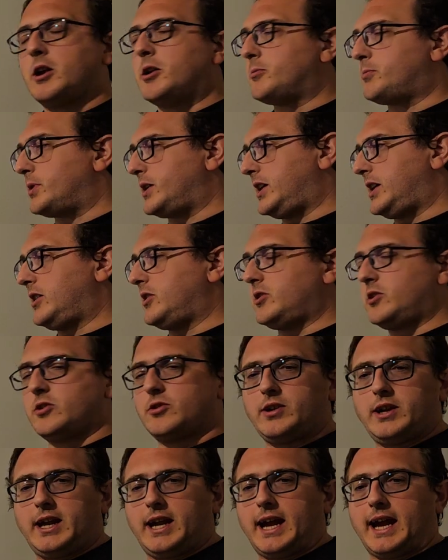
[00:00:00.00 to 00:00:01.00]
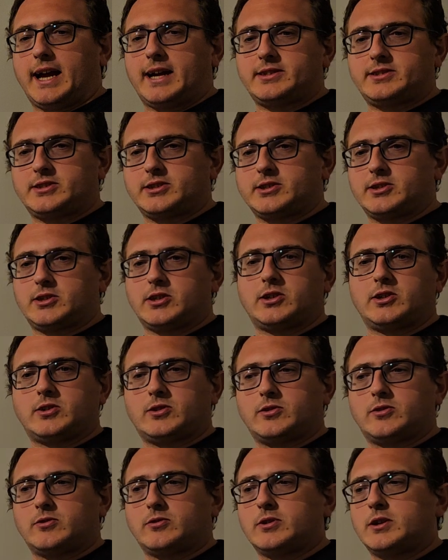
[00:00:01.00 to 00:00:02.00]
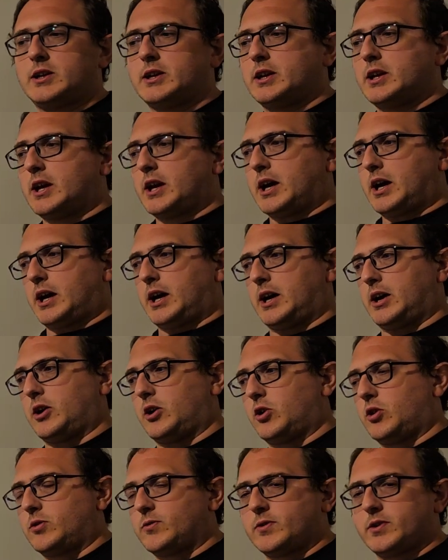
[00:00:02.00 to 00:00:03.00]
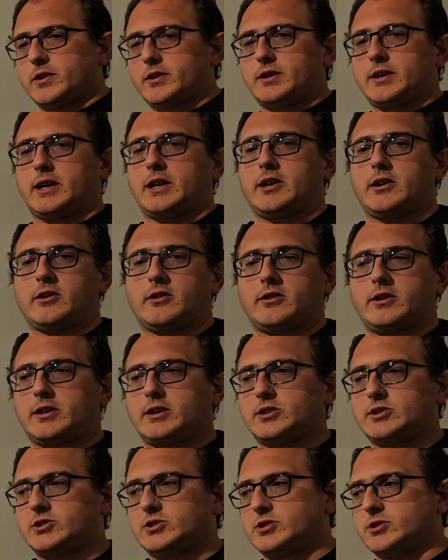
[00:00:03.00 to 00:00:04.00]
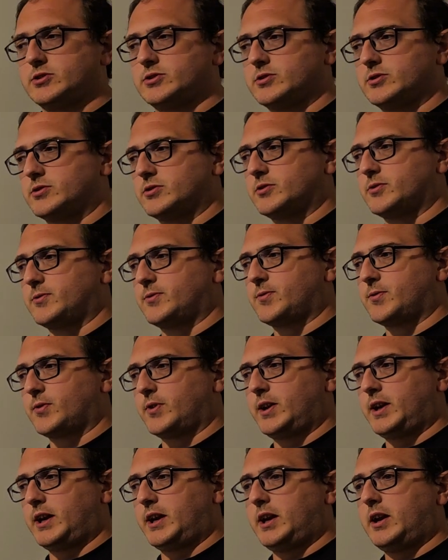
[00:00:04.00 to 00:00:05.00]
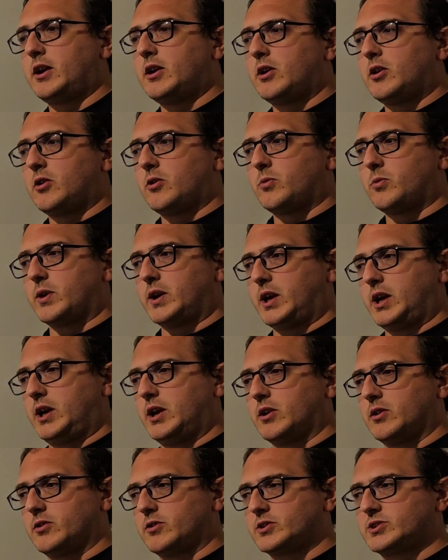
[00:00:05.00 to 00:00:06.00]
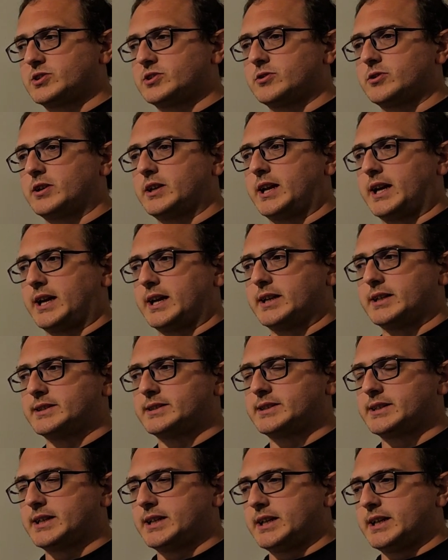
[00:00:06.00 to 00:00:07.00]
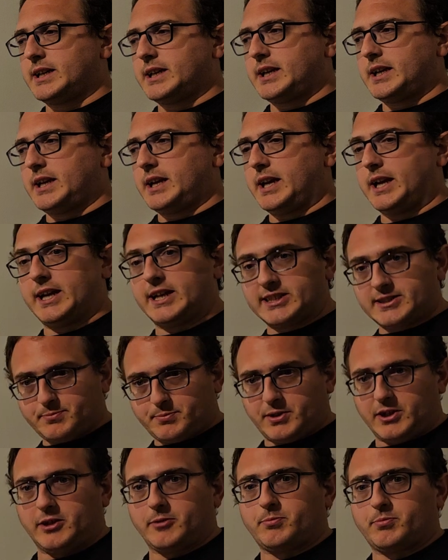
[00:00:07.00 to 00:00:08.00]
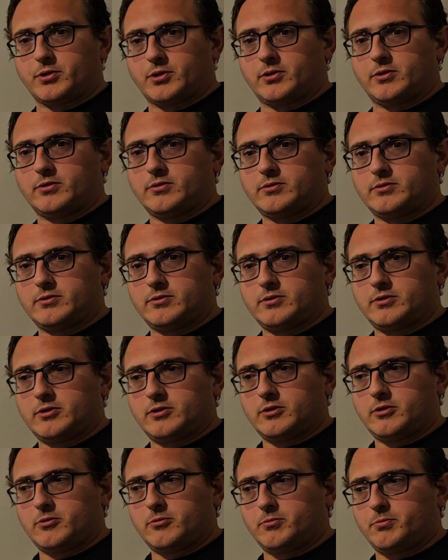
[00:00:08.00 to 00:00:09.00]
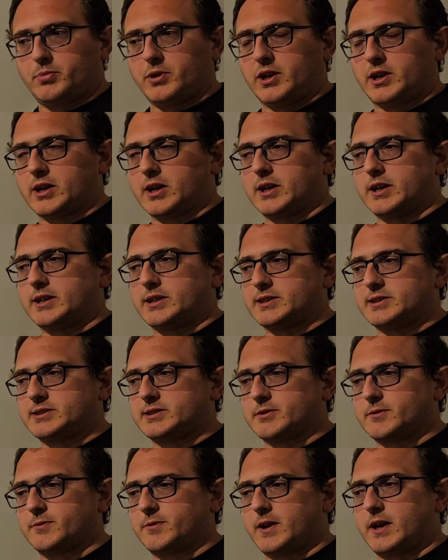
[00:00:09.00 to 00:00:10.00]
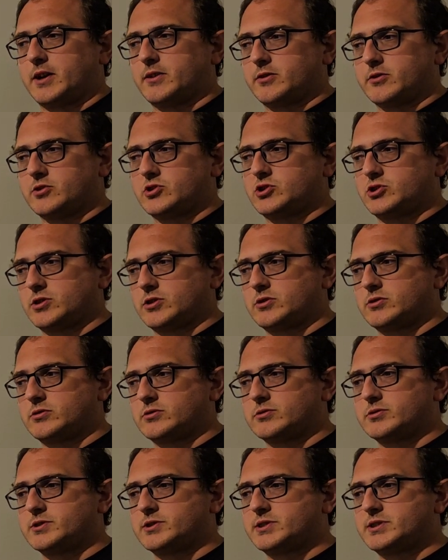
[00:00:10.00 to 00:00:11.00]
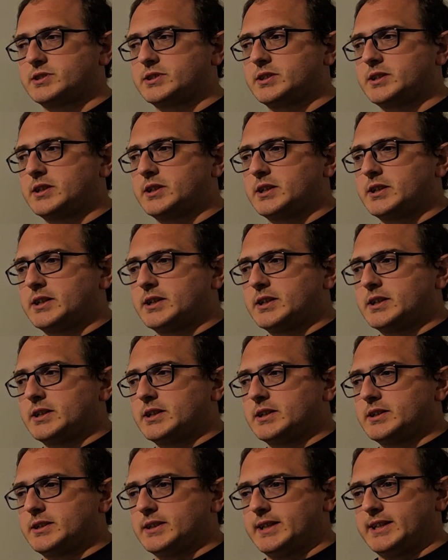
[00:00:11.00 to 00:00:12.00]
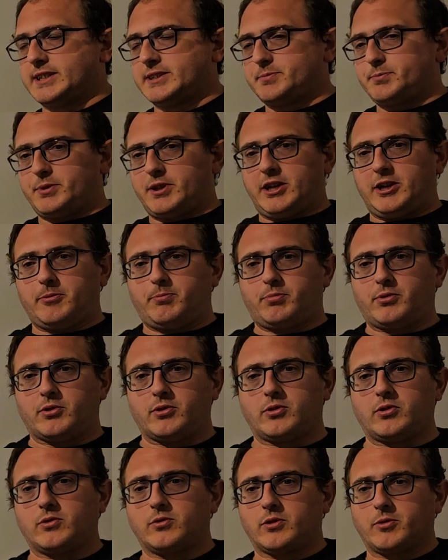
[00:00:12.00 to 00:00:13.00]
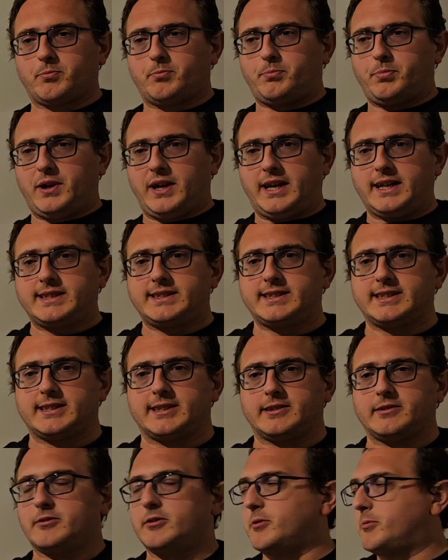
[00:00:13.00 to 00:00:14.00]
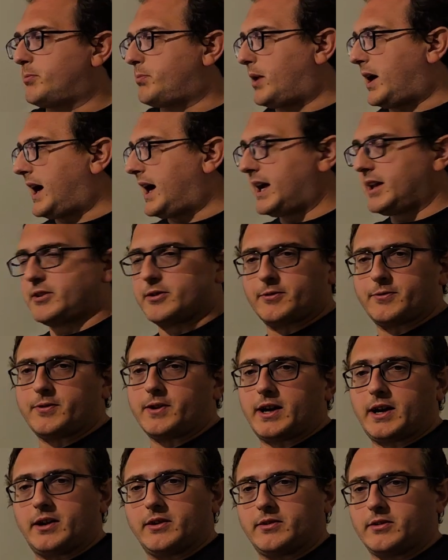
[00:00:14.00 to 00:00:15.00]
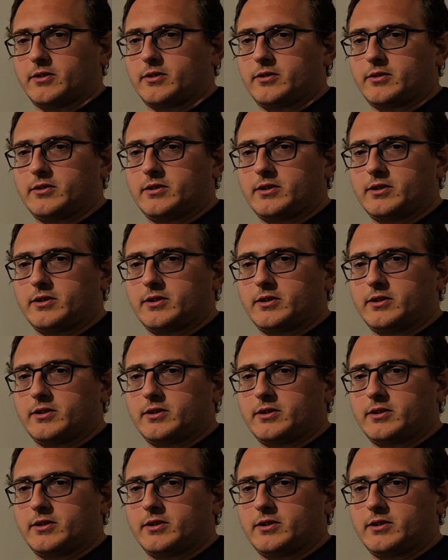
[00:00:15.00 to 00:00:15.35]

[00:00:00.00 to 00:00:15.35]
But he knew he had to go over there to free what he understood as his people, because the Father chose these people who were beaten by the Father